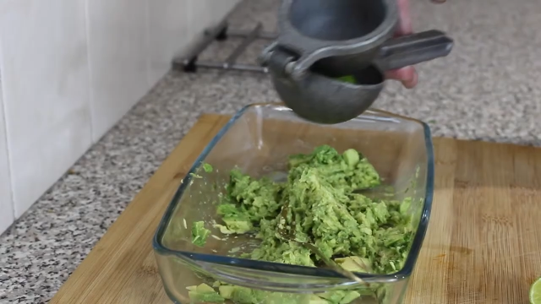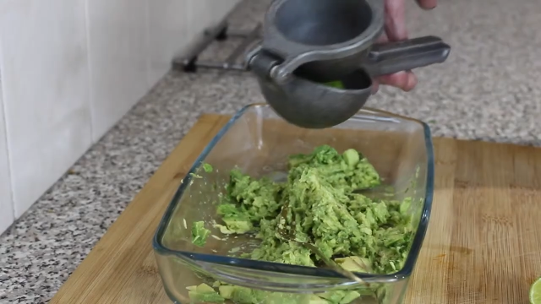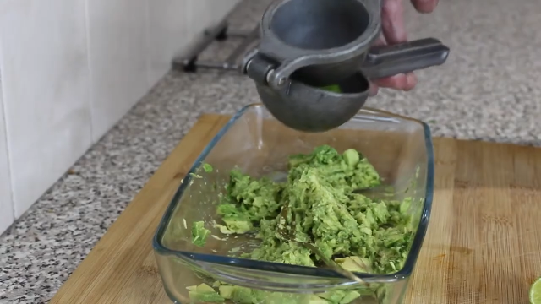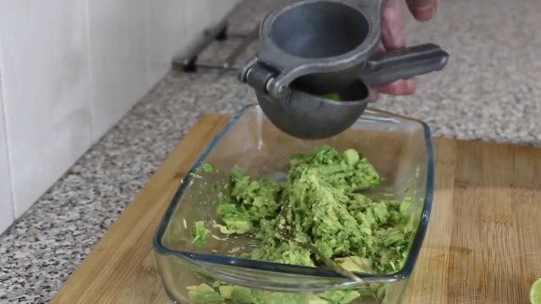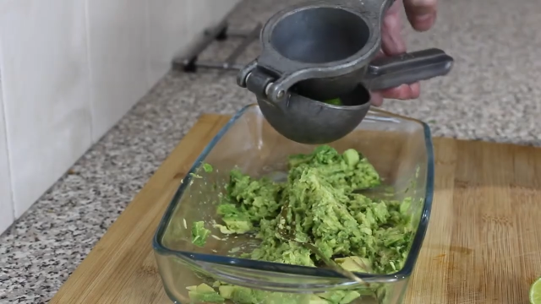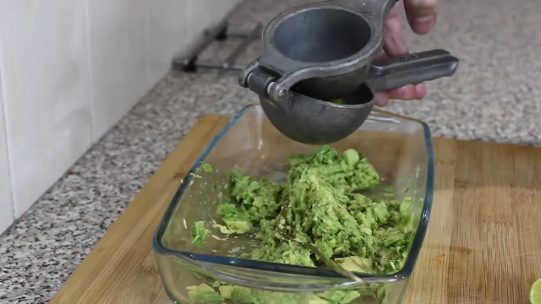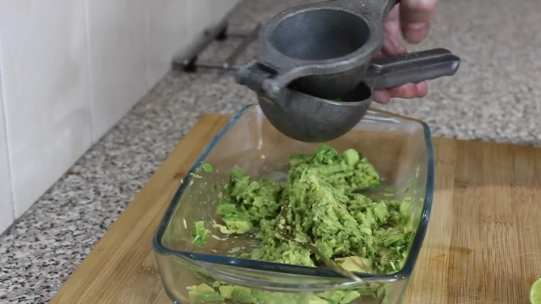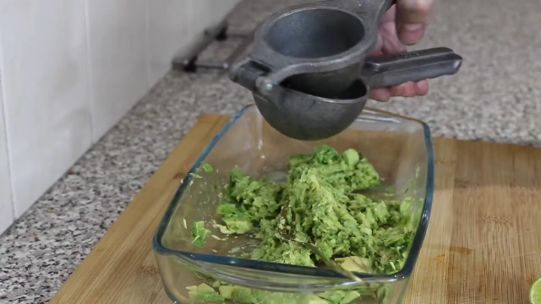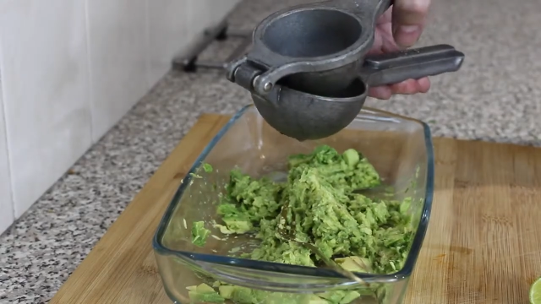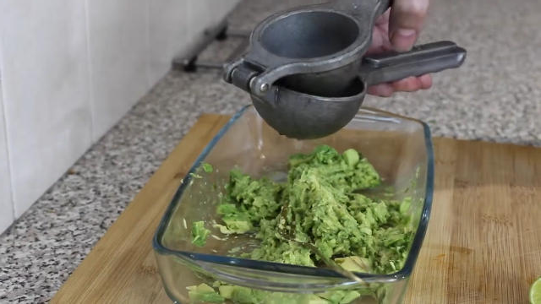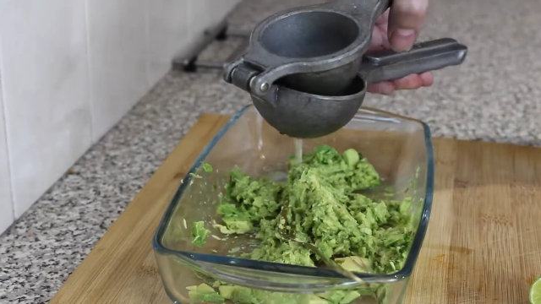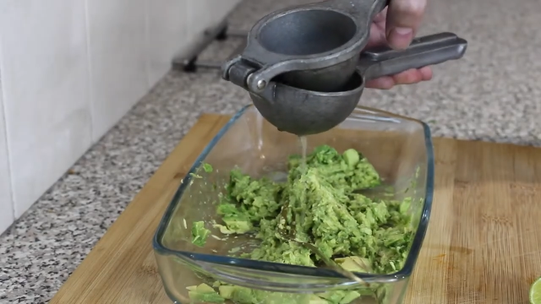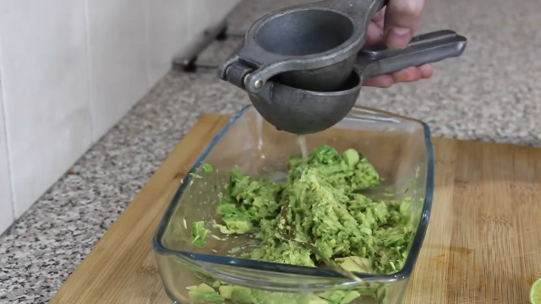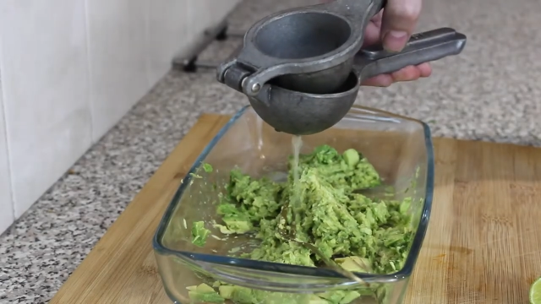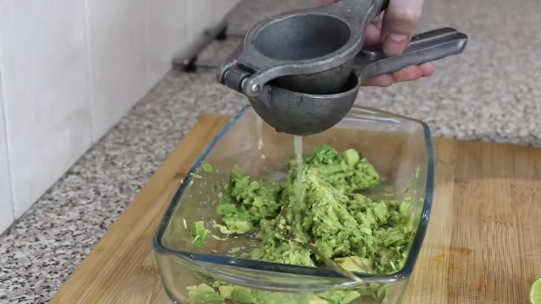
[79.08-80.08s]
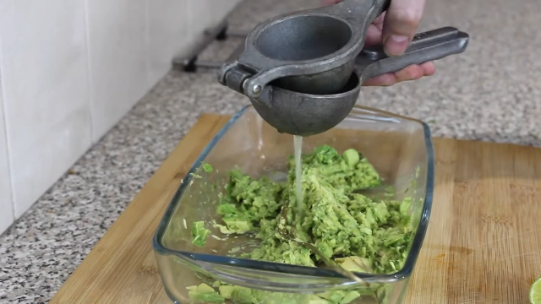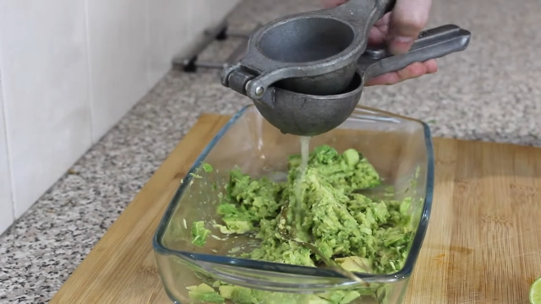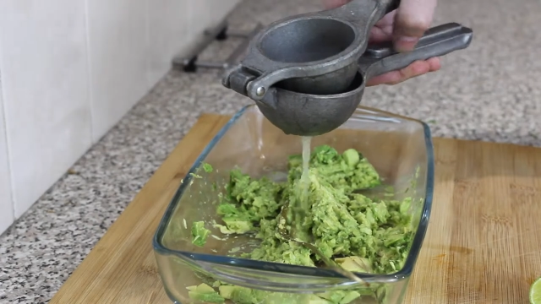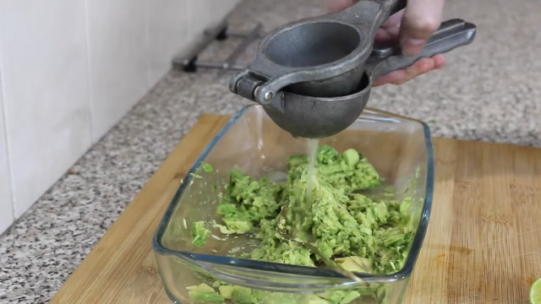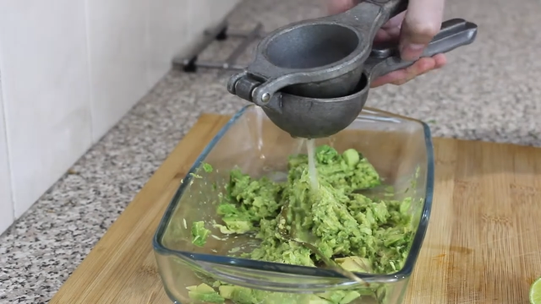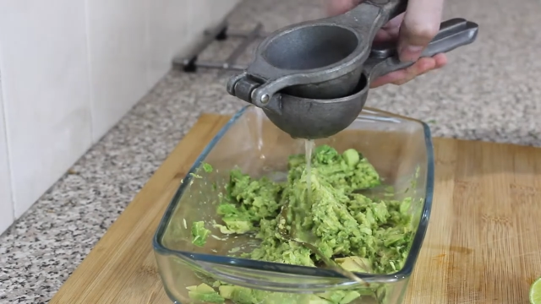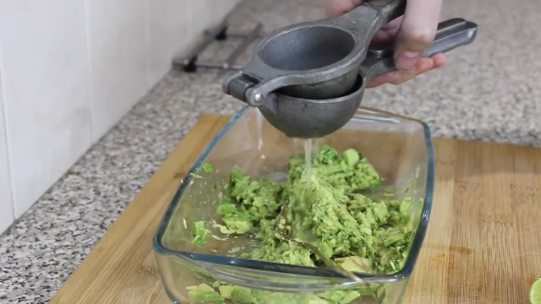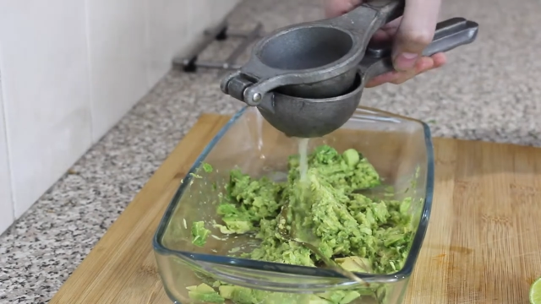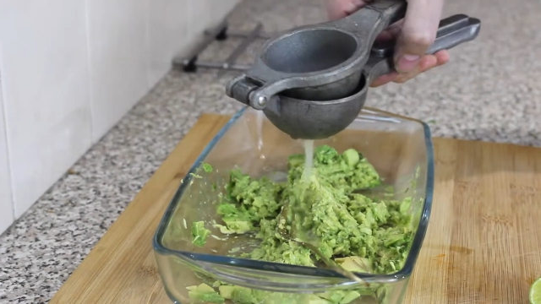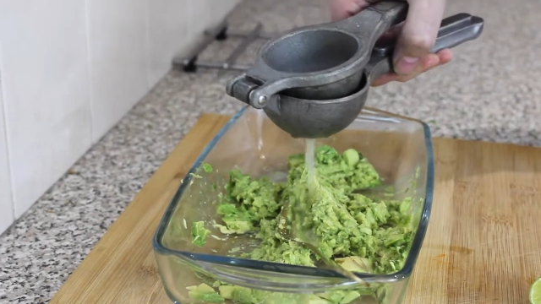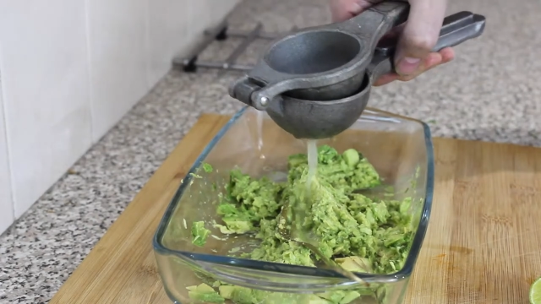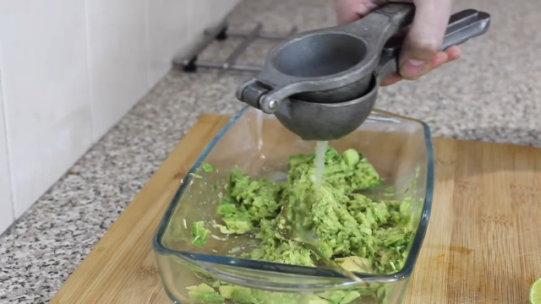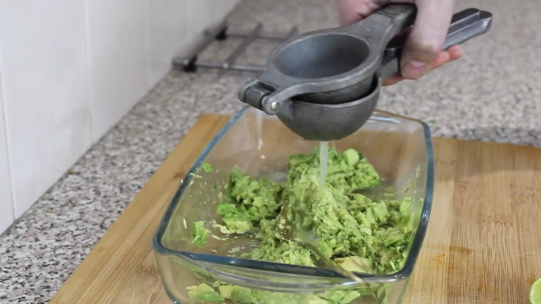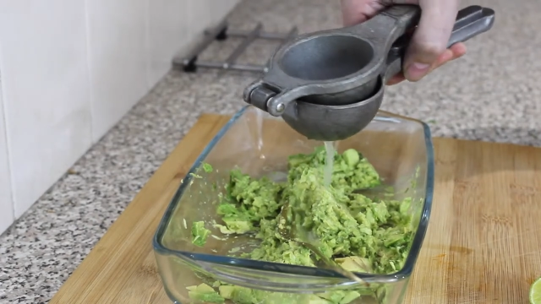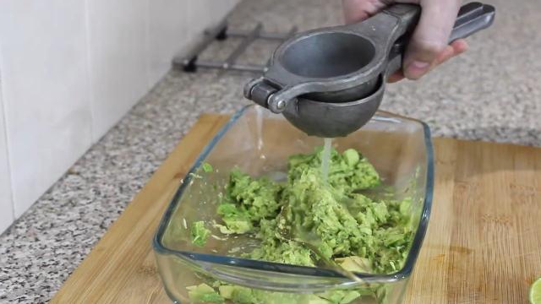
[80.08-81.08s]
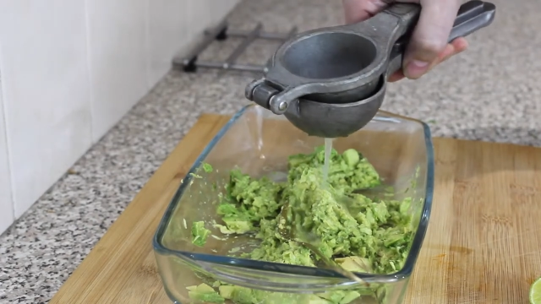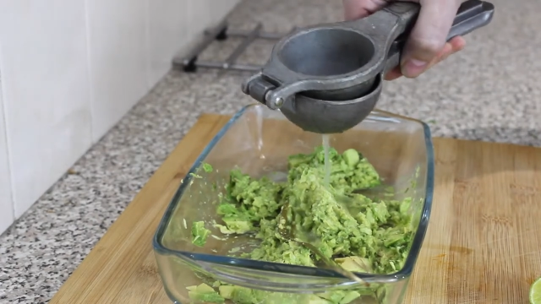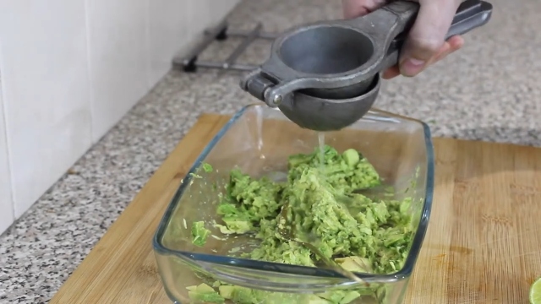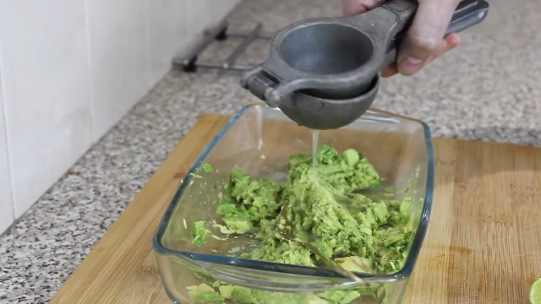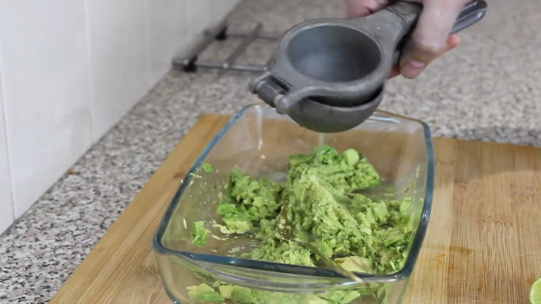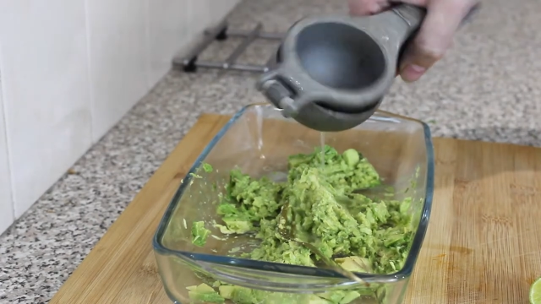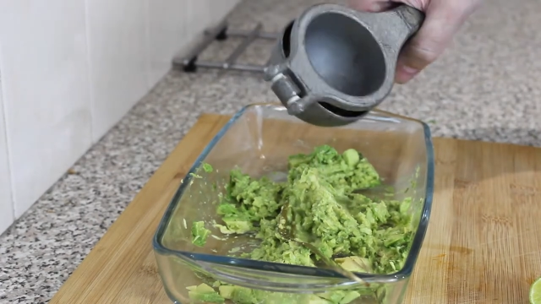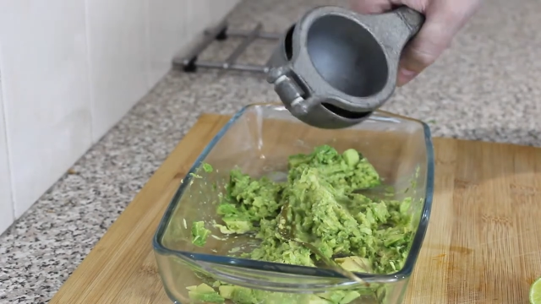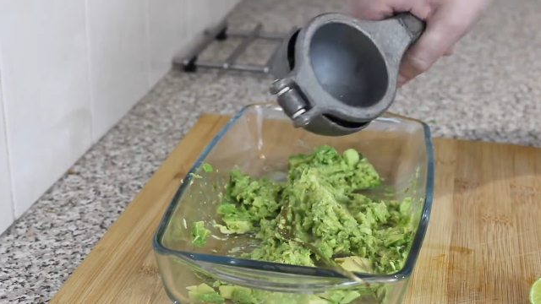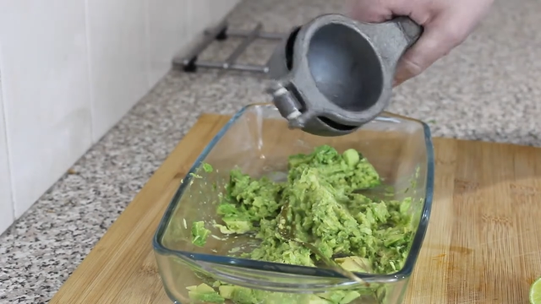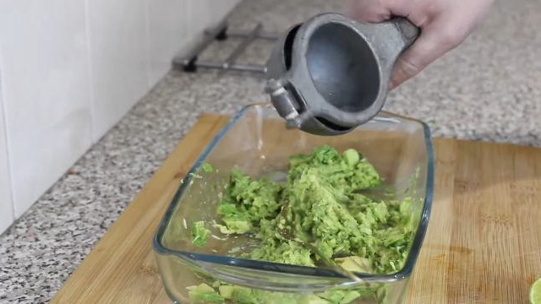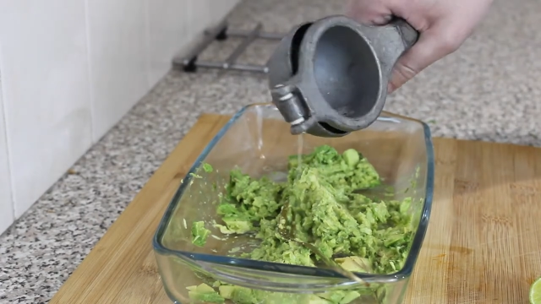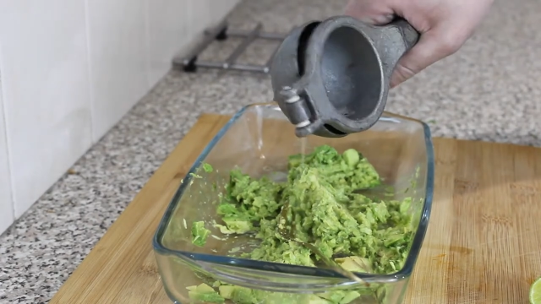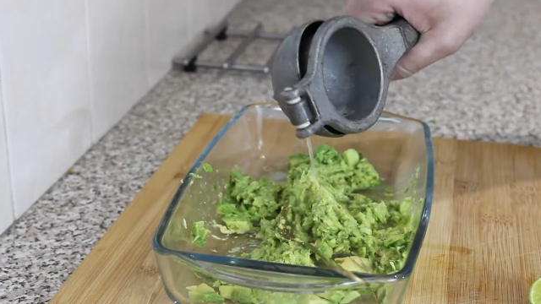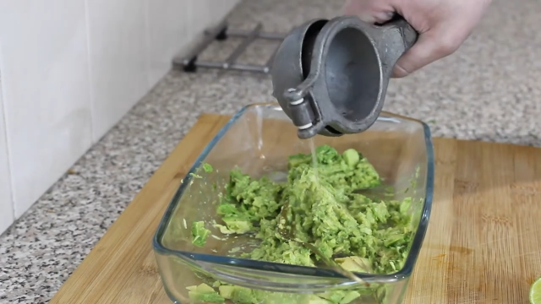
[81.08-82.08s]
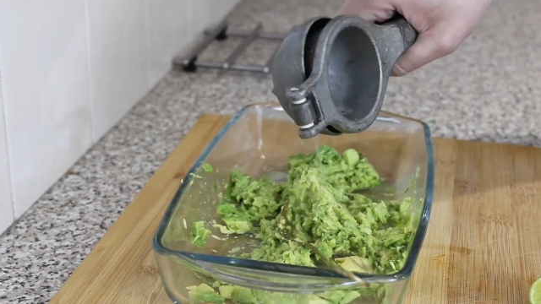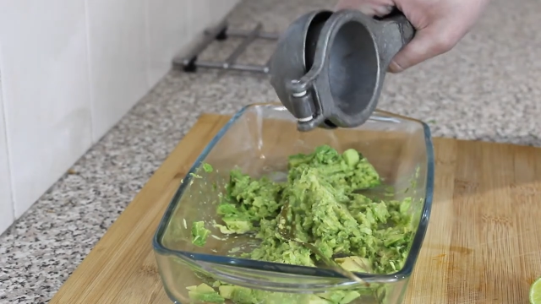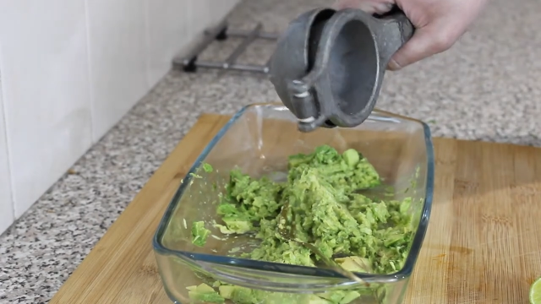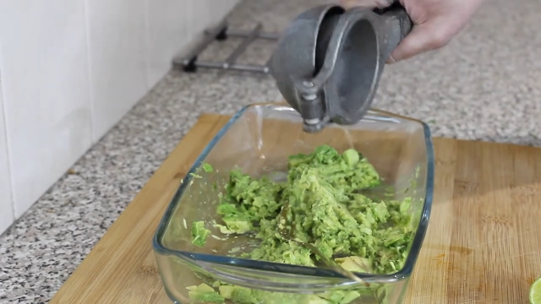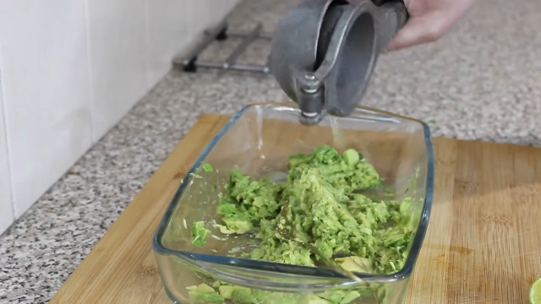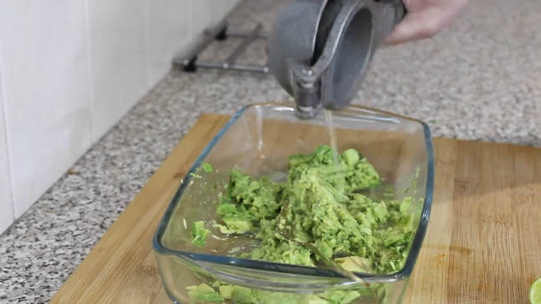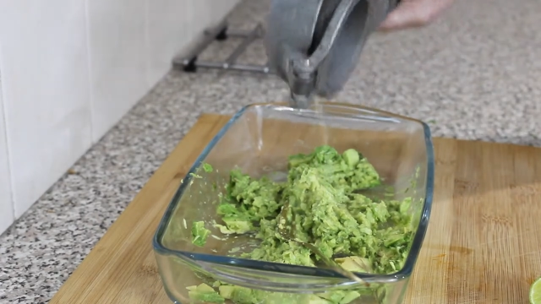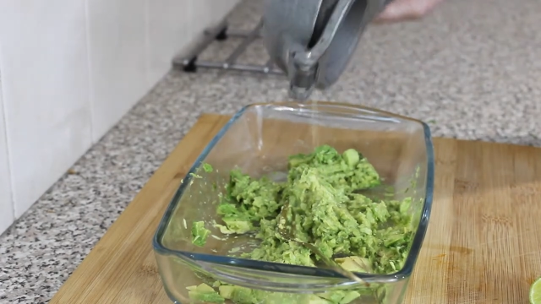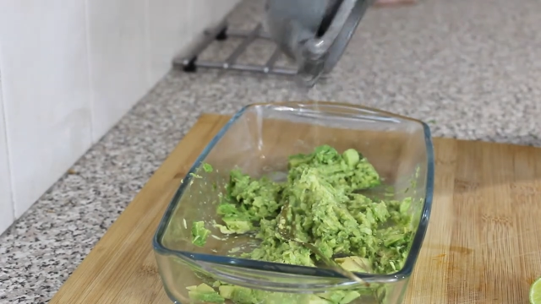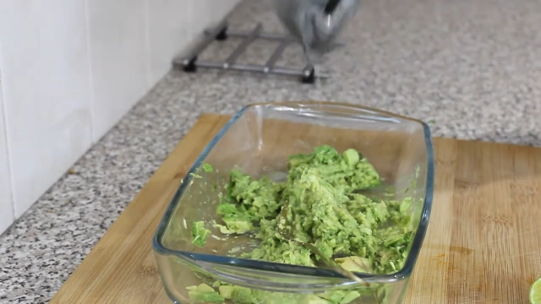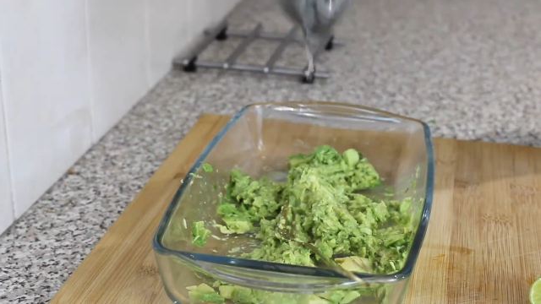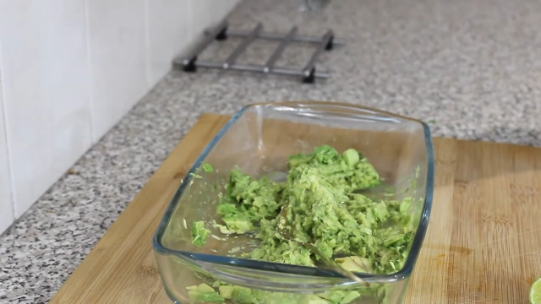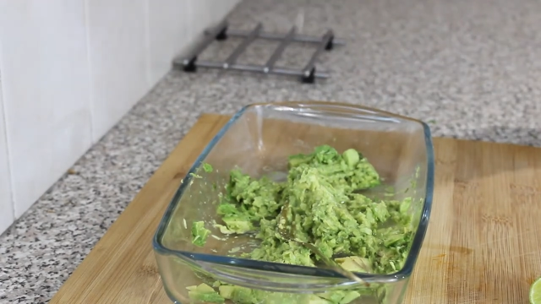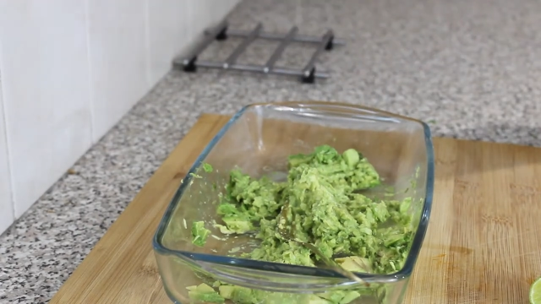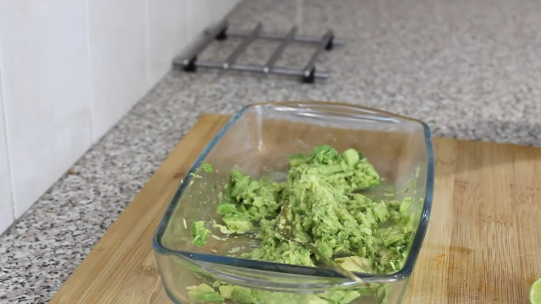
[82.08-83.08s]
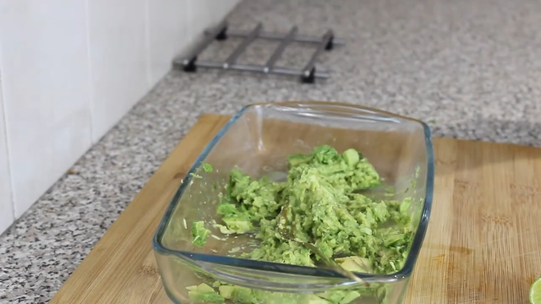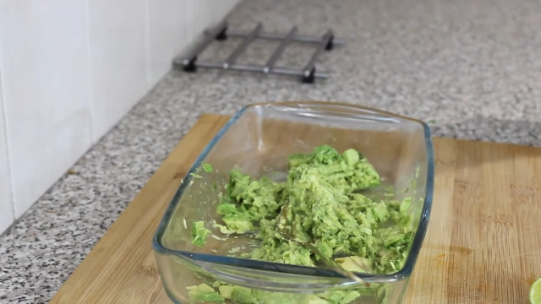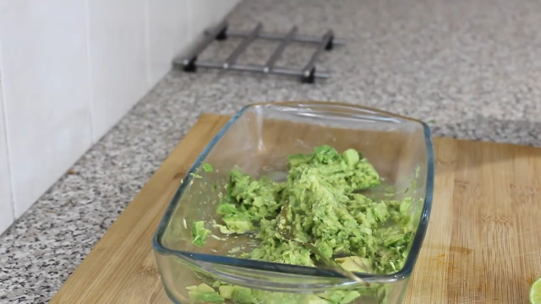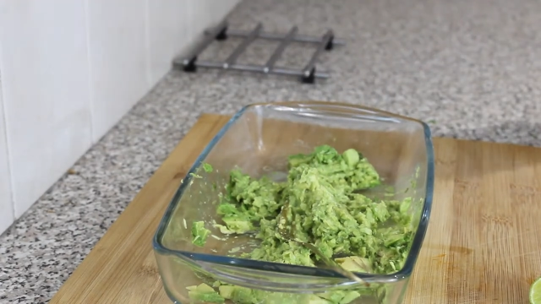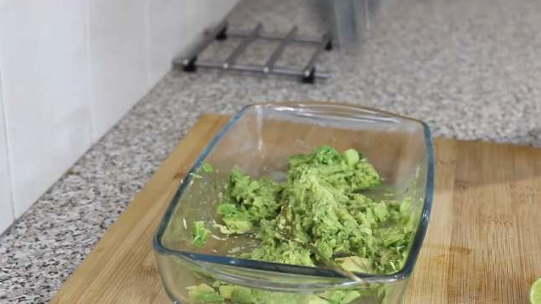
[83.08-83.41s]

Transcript: No face is visible, so there are no lips to read.